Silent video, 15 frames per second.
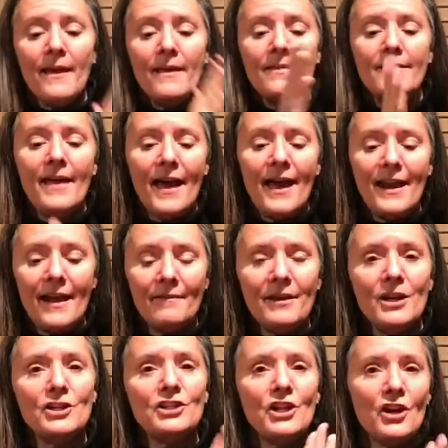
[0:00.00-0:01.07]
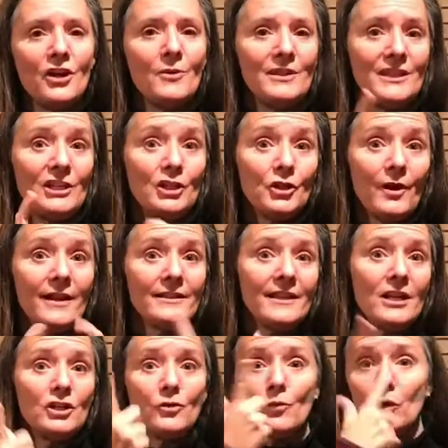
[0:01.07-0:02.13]
Then I'm going to show you what the
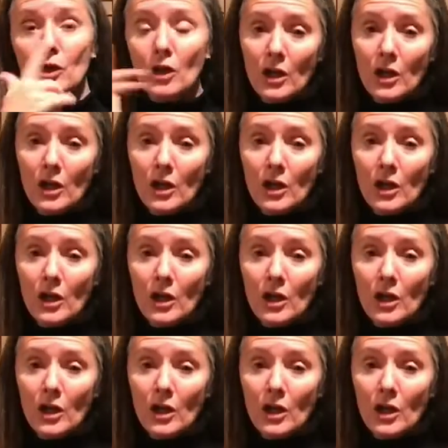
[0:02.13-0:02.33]
translation would